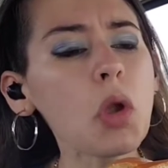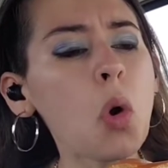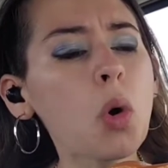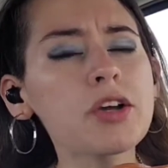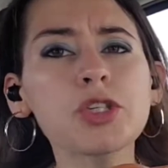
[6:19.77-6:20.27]

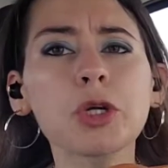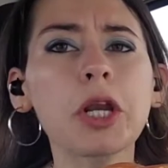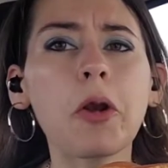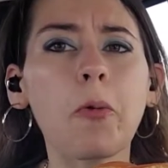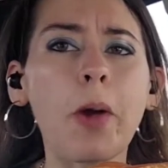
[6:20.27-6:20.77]
or a
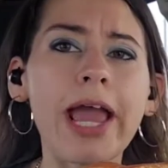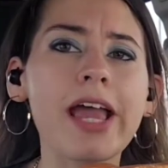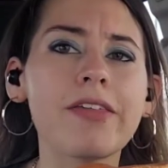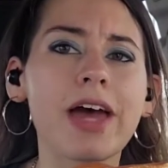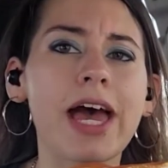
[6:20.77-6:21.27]
certain
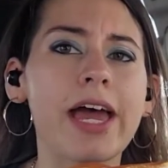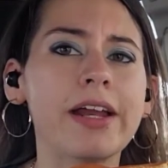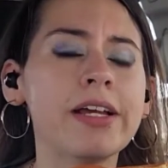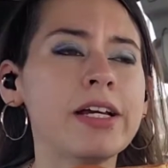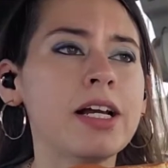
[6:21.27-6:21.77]
way
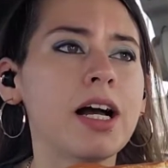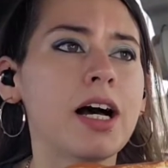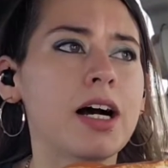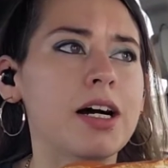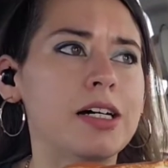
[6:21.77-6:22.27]
that
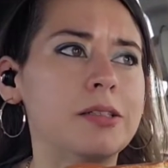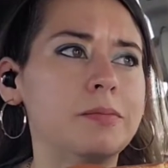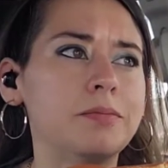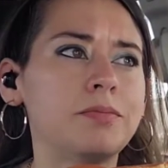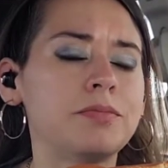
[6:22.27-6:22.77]

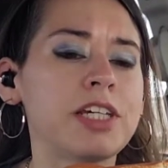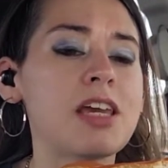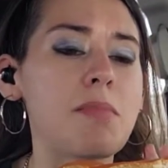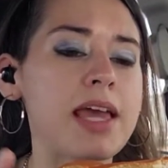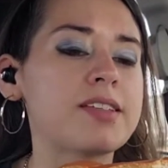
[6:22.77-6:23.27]

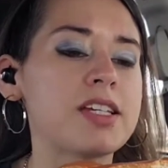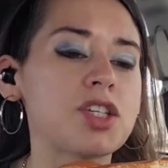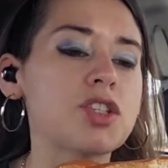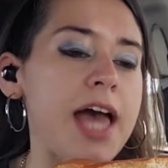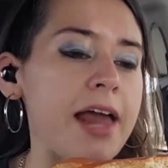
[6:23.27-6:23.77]
he makes
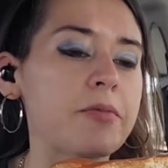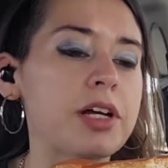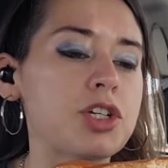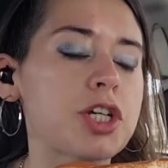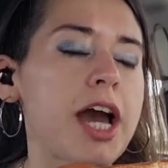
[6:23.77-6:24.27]
his
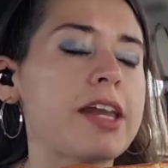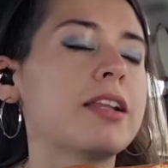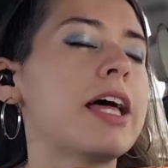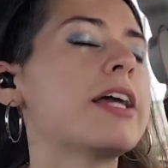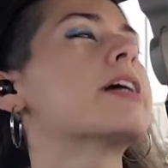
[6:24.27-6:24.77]
sandwich, kind
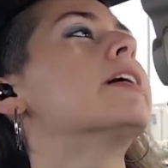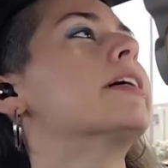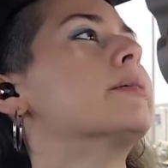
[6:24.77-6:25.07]
of like